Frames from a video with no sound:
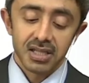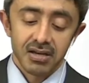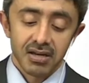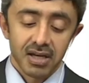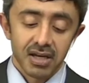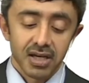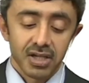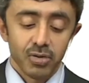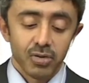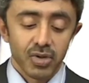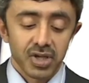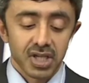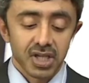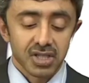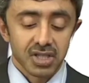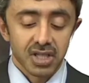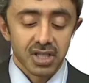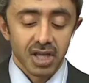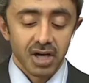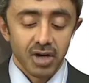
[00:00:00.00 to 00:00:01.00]
a lot of
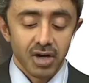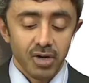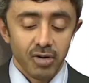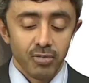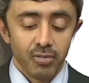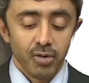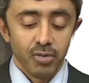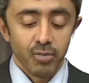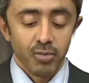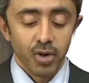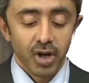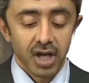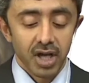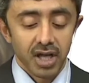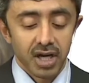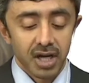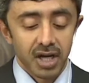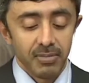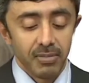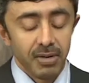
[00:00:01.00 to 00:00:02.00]
states
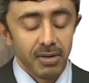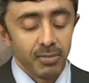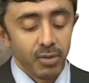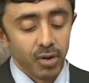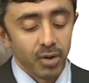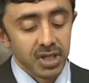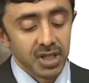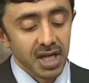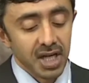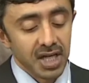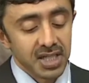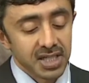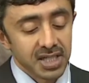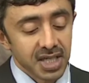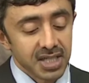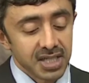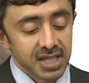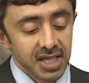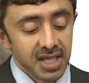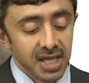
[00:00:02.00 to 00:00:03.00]
have
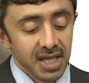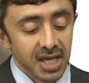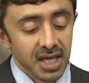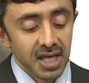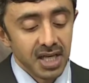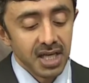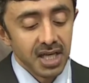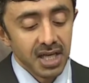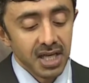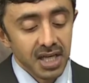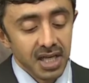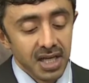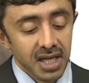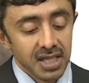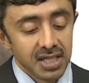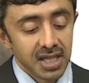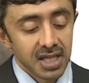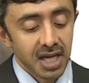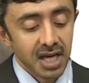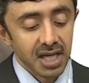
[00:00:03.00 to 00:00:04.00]
urgent
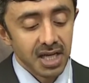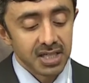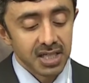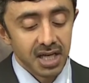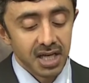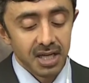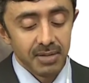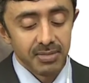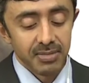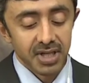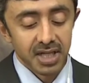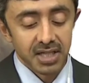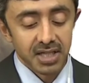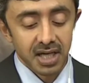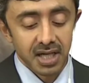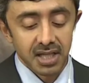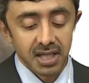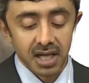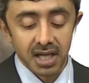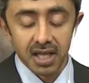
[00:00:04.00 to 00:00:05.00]
need
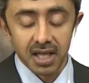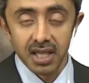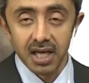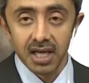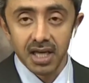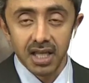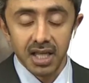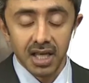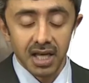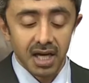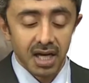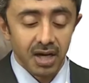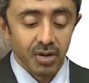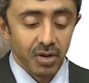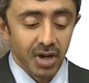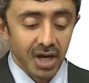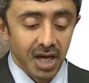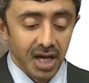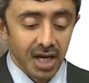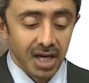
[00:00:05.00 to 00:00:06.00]
of supplies
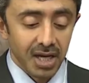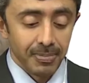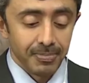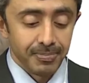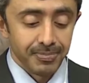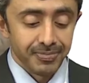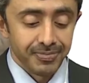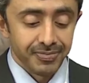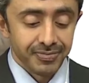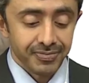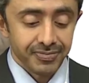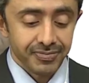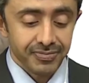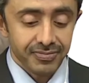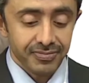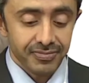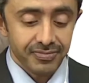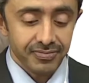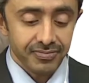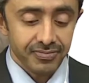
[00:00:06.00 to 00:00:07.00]
of
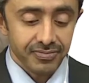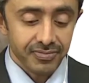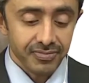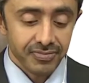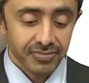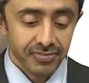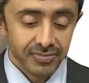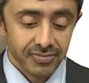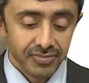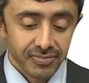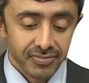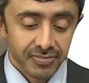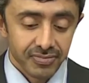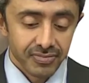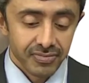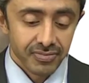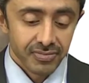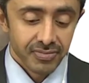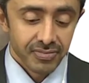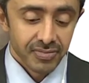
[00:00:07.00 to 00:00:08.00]
essential
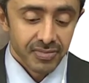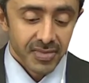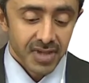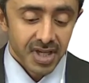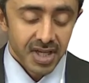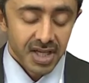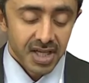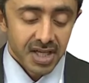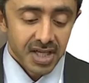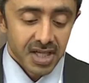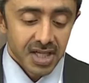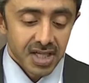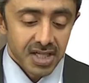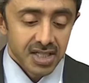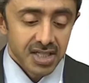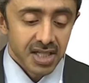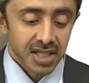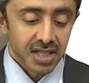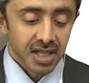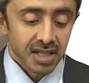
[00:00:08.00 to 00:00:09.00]
commodities,
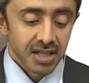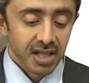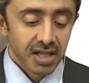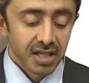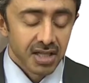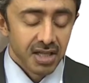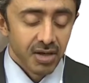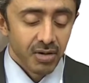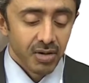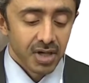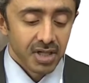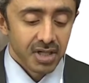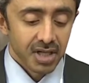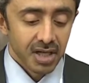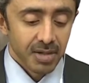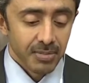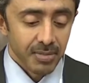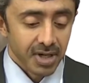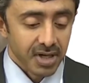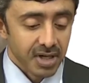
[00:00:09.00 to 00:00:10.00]
including
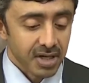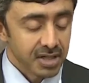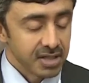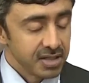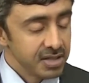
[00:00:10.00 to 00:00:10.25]
grains.